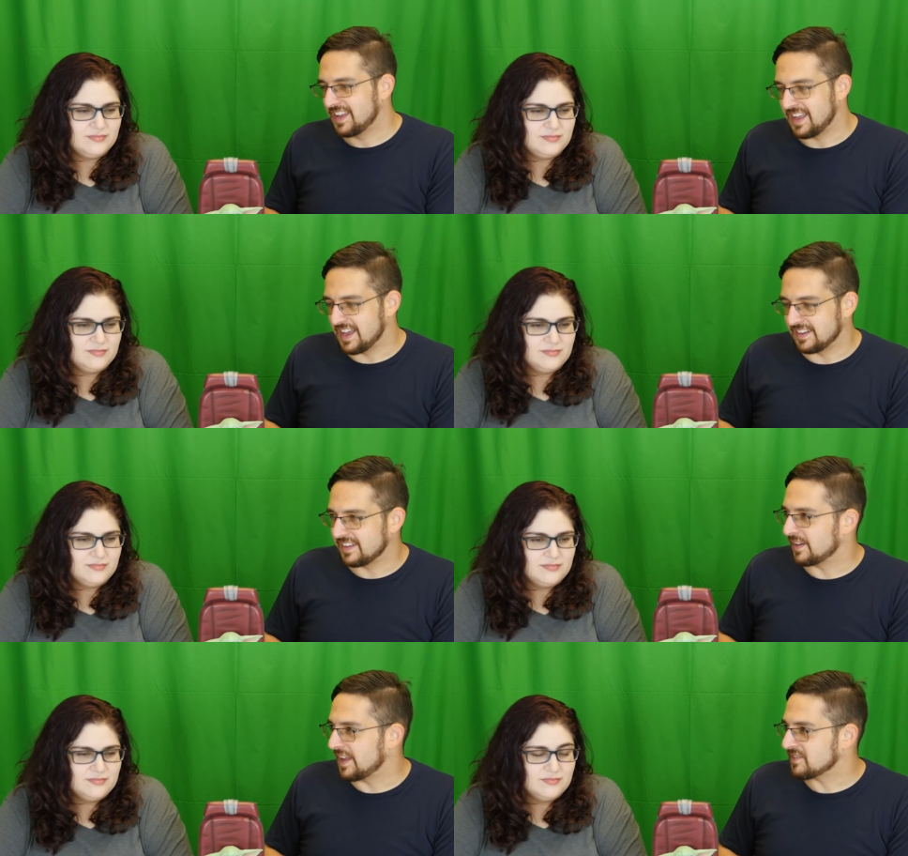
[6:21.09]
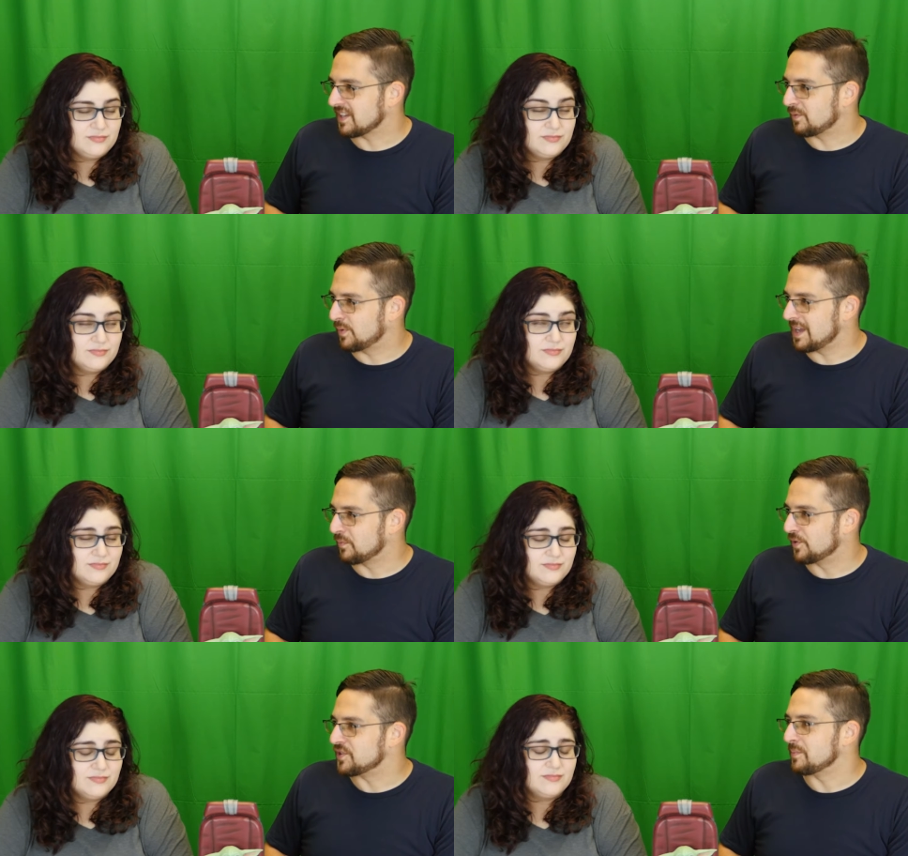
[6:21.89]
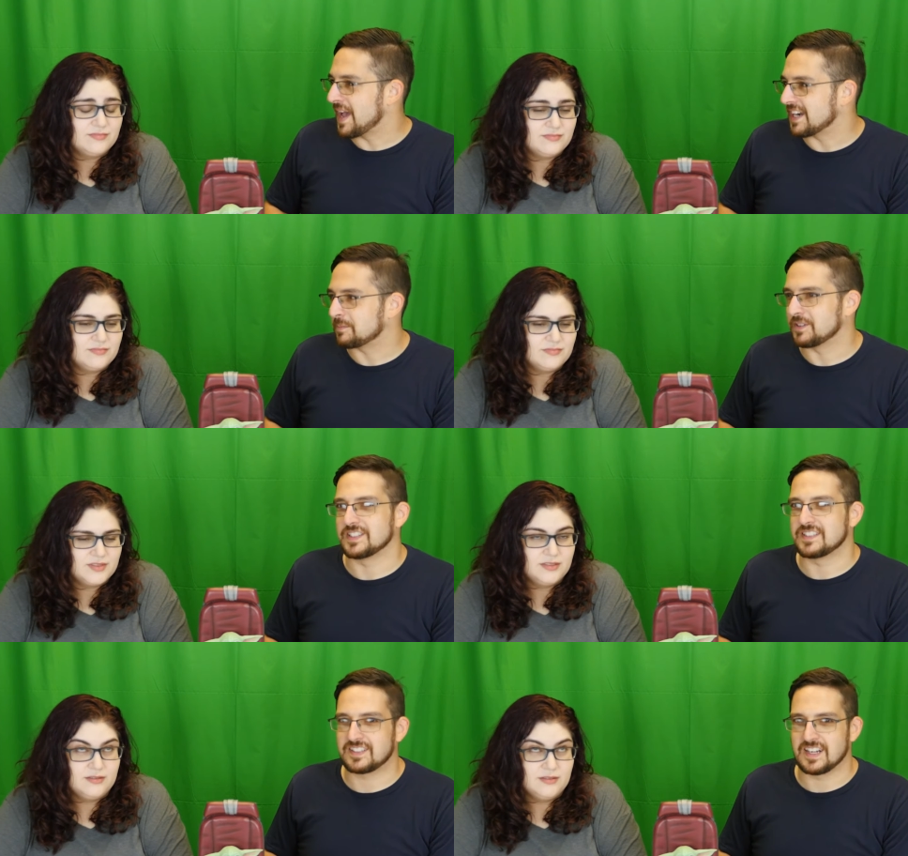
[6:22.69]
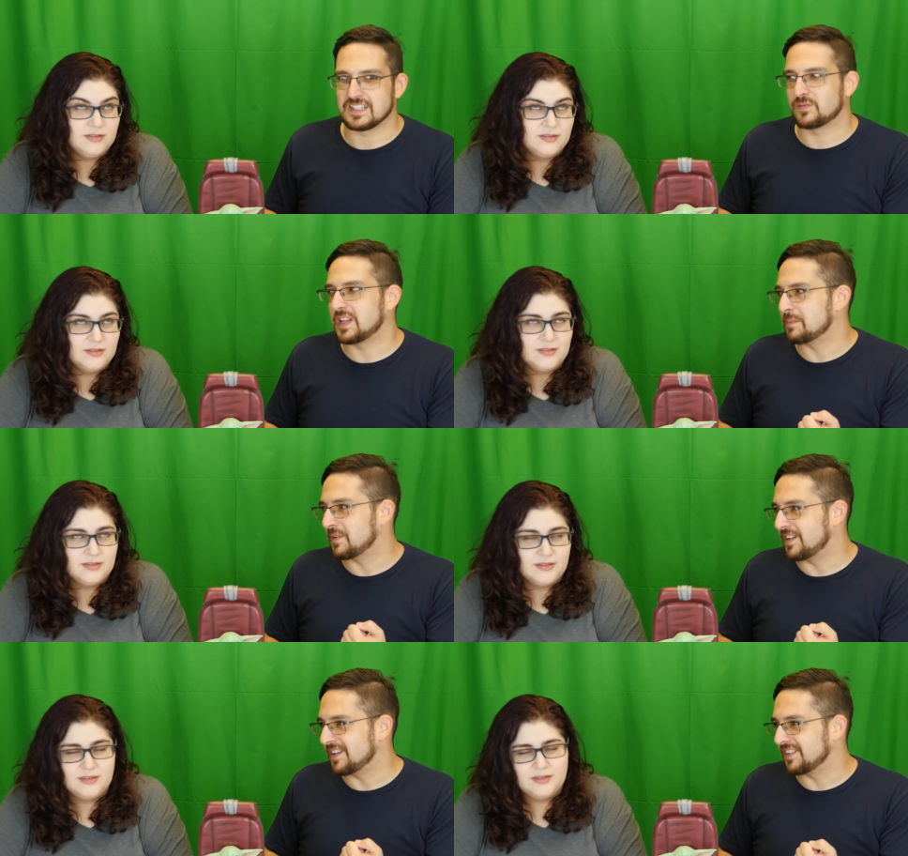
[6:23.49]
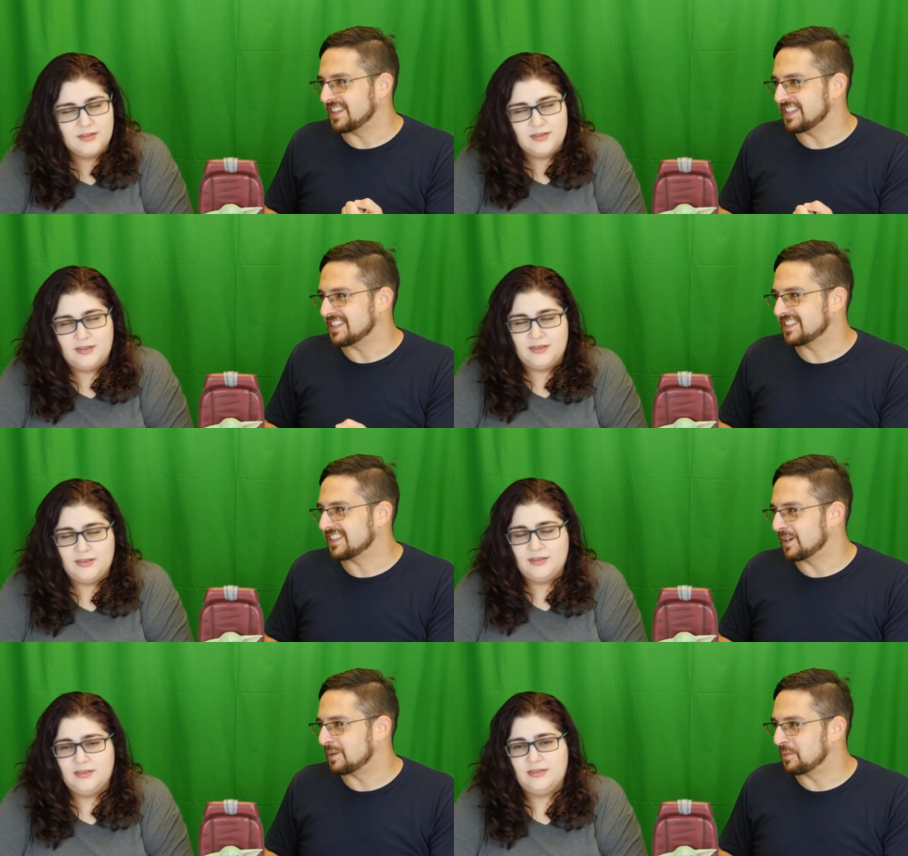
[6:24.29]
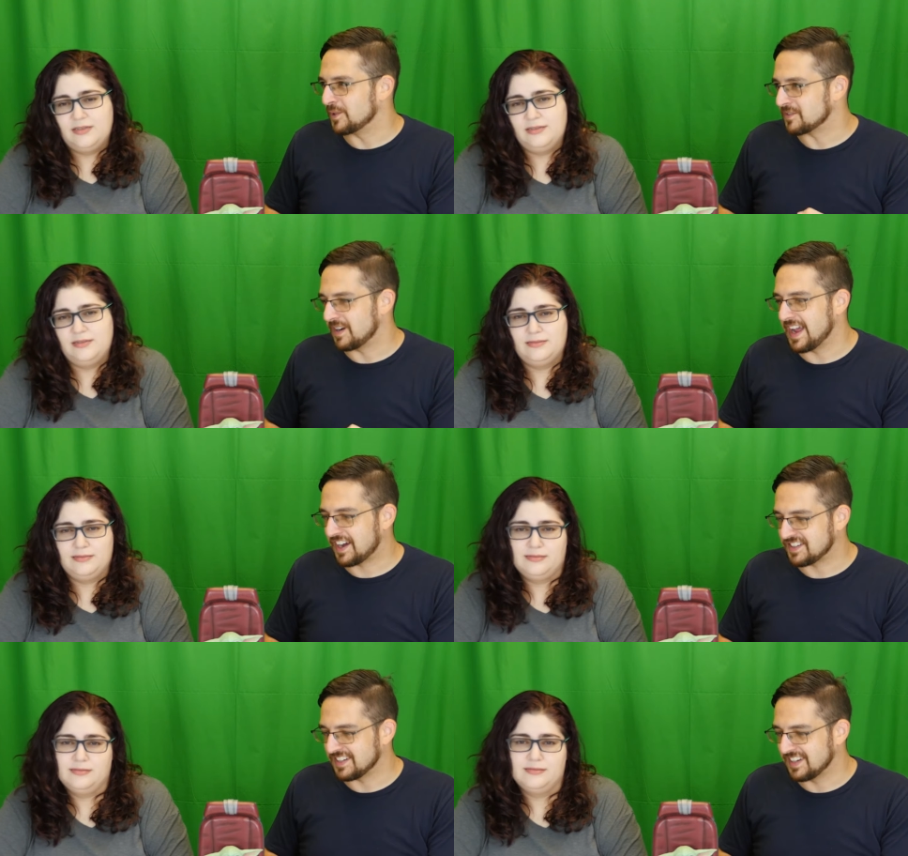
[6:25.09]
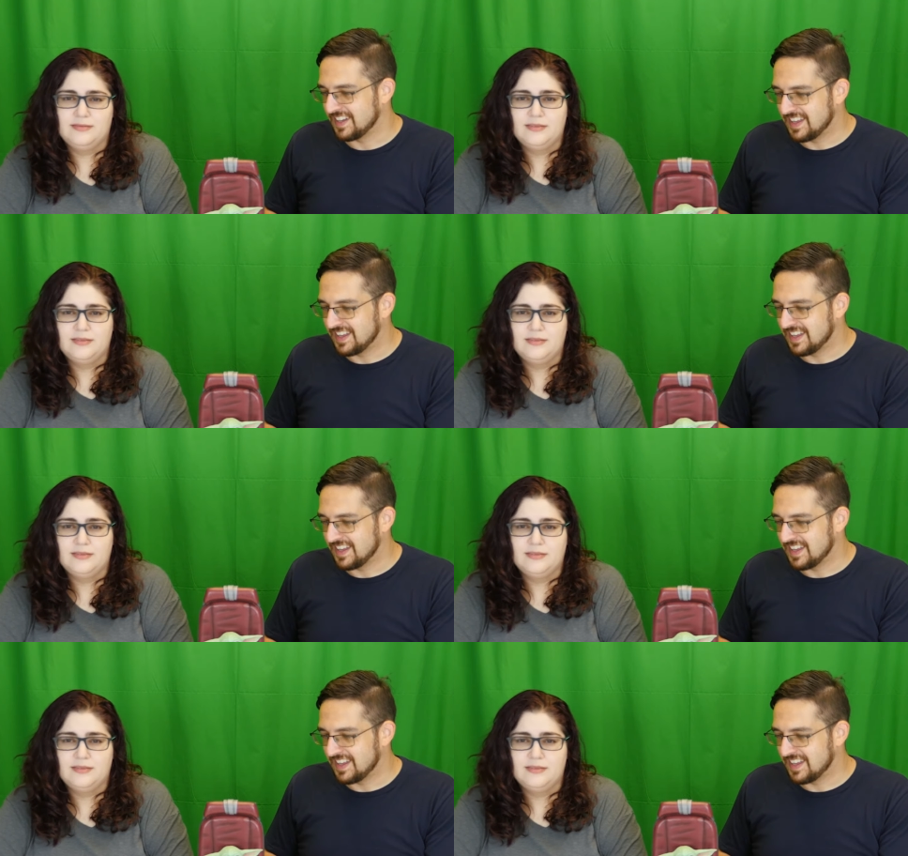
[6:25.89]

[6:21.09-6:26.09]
Speaker 1: And you know that was like way more dramatic because he's got his flame on. He's you know all poster action.